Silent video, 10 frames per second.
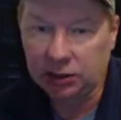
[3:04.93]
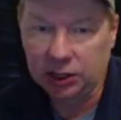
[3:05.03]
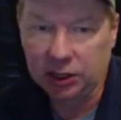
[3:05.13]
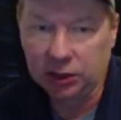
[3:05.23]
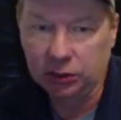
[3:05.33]

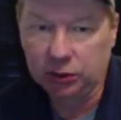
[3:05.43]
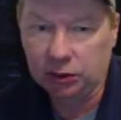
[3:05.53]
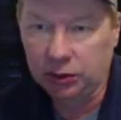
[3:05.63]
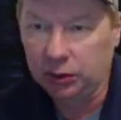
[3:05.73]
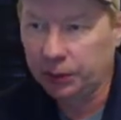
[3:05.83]
goes
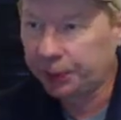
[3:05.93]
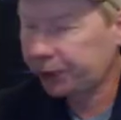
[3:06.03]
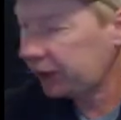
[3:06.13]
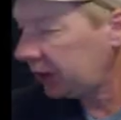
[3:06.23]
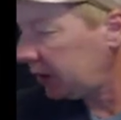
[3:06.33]
to.
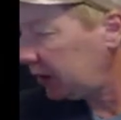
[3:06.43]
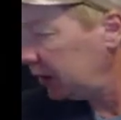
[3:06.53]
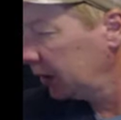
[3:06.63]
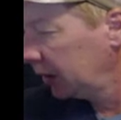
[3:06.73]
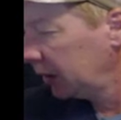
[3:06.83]

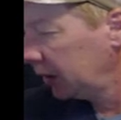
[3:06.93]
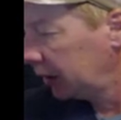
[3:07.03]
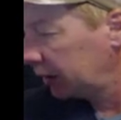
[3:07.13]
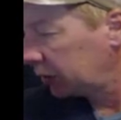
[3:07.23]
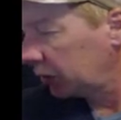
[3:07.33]

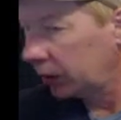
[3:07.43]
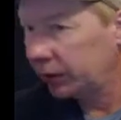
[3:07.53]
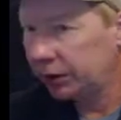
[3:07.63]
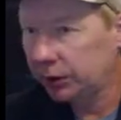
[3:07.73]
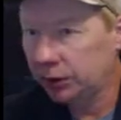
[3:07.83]
So what we
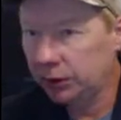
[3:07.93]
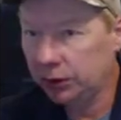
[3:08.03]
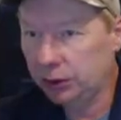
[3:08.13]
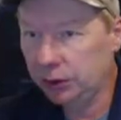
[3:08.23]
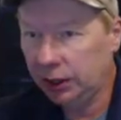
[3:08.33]

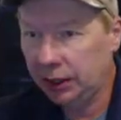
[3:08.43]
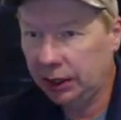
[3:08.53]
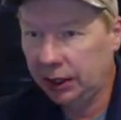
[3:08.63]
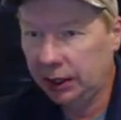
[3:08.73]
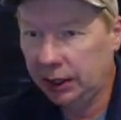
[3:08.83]
do
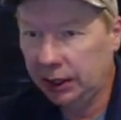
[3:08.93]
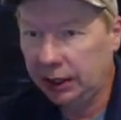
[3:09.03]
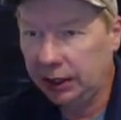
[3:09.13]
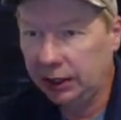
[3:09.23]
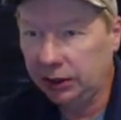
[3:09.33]

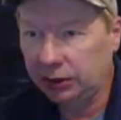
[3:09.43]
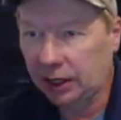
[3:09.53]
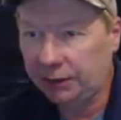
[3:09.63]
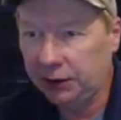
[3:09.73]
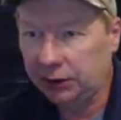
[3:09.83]
is I
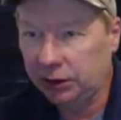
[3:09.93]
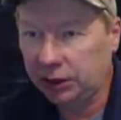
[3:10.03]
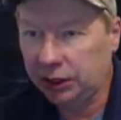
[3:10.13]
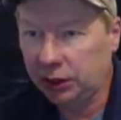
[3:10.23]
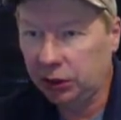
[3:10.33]

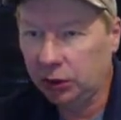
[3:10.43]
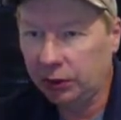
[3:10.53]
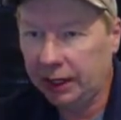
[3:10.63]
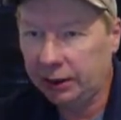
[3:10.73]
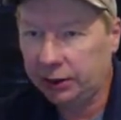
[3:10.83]
physically go
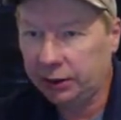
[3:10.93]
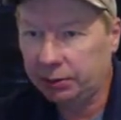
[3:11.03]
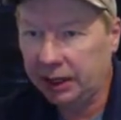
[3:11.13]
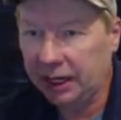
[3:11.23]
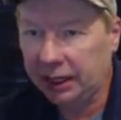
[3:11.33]
around to the
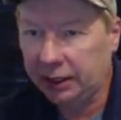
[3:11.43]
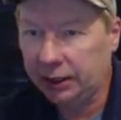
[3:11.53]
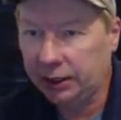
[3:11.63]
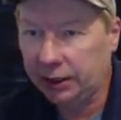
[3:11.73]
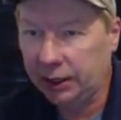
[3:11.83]
back
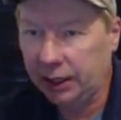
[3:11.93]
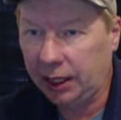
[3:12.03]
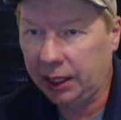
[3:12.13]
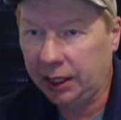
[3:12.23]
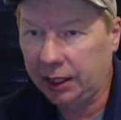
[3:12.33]

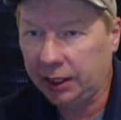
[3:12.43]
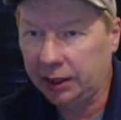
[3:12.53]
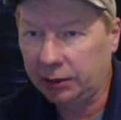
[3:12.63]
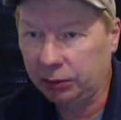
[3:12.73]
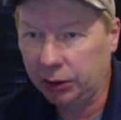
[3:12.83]

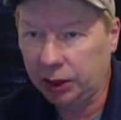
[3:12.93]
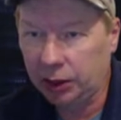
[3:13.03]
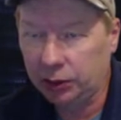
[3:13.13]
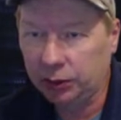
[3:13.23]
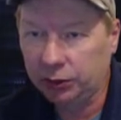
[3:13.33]
and run a
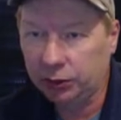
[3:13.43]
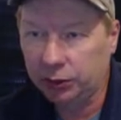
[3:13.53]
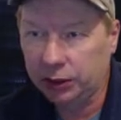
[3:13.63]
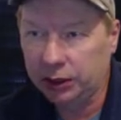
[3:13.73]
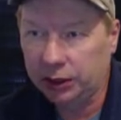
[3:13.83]
hose
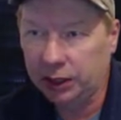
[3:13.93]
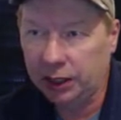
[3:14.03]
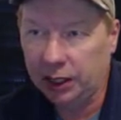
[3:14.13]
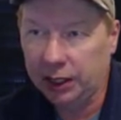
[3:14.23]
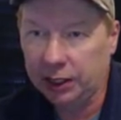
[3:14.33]
through it
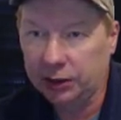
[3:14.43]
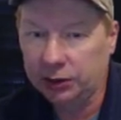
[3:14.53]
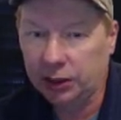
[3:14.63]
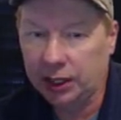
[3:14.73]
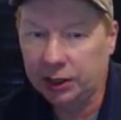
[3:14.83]
and
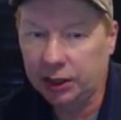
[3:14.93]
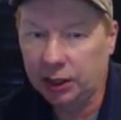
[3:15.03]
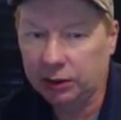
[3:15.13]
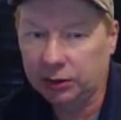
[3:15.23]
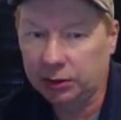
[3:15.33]
try to
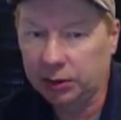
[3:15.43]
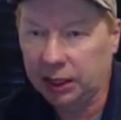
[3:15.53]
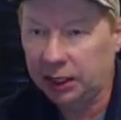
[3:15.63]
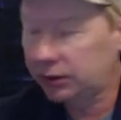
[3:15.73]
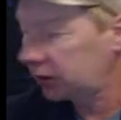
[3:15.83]
knock some of
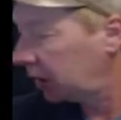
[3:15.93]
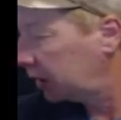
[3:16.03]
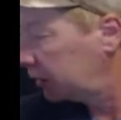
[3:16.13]
that solid